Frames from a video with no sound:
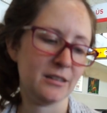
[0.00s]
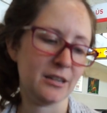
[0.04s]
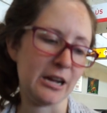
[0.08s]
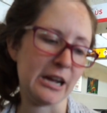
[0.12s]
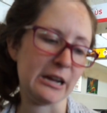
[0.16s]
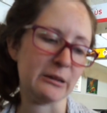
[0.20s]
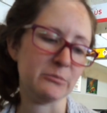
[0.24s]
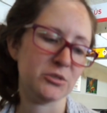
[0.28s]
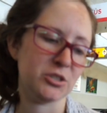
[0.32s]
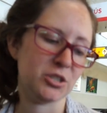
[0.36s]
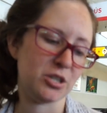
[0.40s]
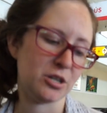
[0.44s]

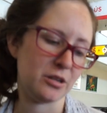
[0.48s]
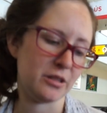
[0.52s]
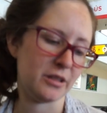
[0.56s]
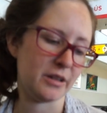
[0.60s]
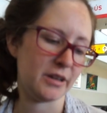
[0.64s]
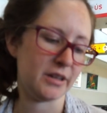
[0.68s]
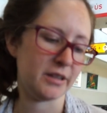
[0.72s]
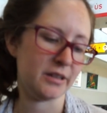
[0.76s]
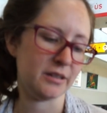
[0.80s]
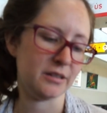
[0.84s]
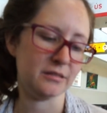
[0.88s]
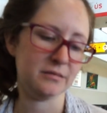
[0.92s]
I'm sure
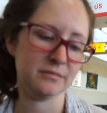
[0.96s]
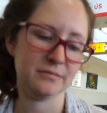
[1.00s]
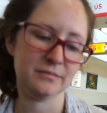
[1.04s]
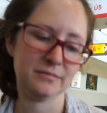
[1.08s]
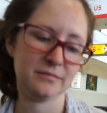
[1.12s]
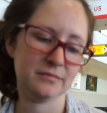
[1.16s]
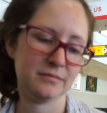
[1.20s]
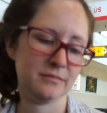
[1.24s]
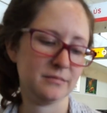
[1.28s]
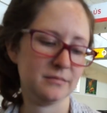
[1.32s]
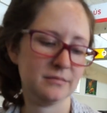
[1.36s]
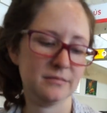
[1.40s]
that
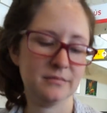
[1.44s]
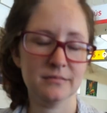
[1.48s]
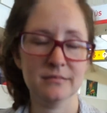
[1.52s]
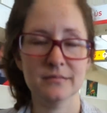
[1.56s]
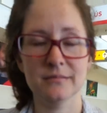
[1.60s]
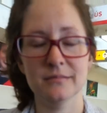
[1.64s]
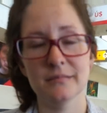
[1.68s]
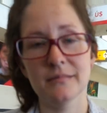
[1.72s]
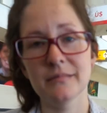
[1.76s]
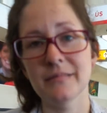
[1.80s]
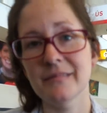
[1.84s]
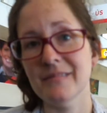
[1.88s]

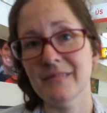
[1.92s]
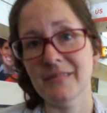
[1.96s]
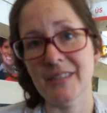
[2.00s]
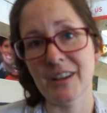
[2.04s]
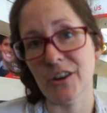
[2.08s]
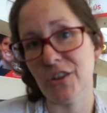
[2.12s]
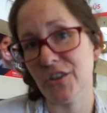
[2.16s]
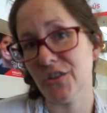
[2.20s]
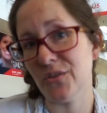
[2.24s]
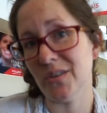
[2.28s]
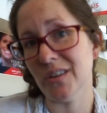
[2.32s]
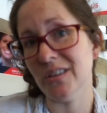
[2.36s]

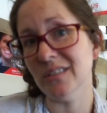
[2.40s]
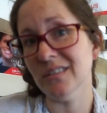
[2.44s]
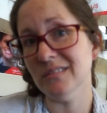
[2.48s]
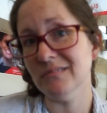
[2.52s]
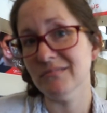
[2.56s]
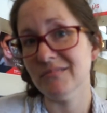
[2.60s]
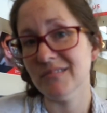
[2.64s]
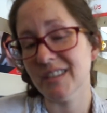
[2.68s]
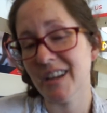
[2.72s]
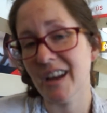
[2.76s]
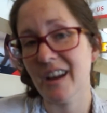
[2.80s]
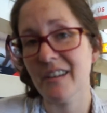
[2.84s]
they're
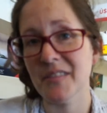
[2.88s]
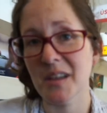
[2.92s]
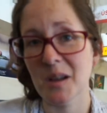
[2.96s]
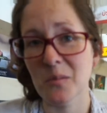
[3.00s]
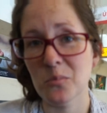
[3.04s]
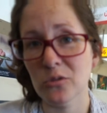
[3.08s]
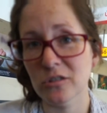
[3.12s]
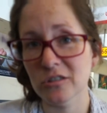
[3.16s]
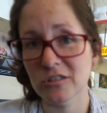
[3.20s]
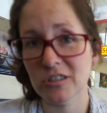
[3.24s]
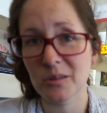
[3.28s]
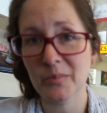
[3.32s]
thrilled to have that
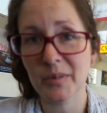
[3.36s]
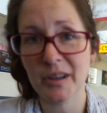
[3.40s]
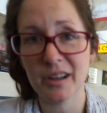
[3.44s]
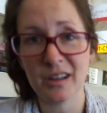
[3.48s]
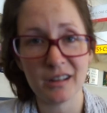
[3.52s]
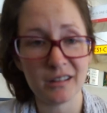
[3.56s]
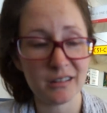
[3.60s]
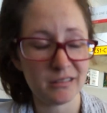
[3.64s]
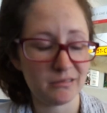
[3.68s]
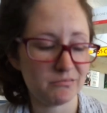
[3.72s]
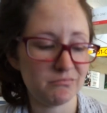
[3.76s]
portrait back.